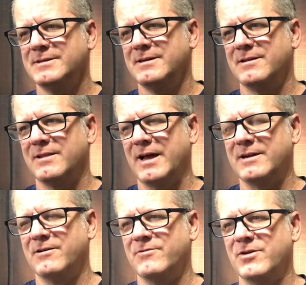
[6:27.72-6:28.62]
a lot
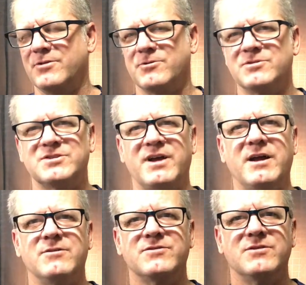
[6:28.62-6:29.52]
of other
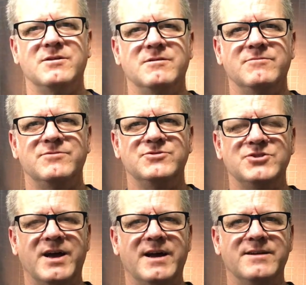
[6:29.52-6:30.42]
styles of
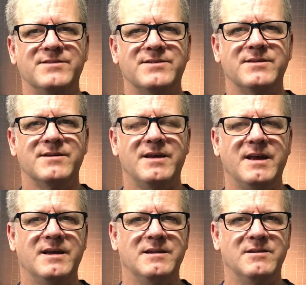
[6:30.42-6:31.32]
jazz,
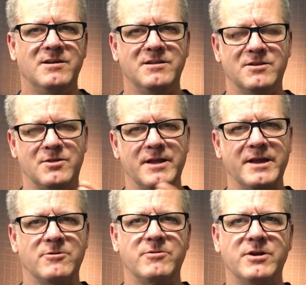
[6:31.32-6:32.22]
and in the
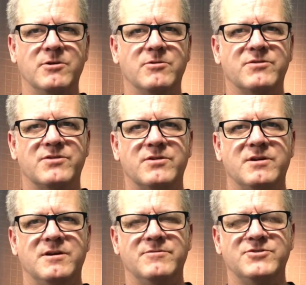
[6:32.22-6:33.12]
later years
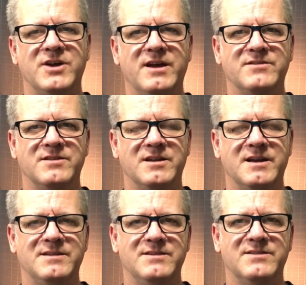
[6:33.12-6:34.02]
of jazz in the
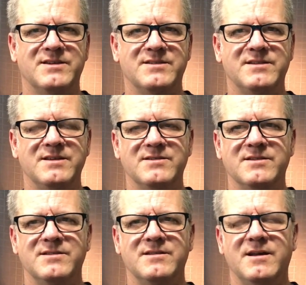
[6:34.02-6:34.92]
1960s.
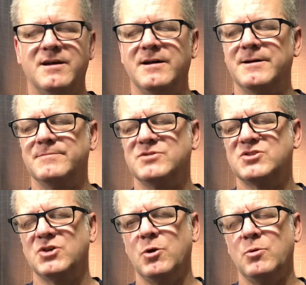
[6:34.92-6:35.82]
And
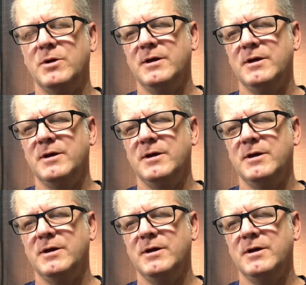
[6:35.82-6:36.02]
so,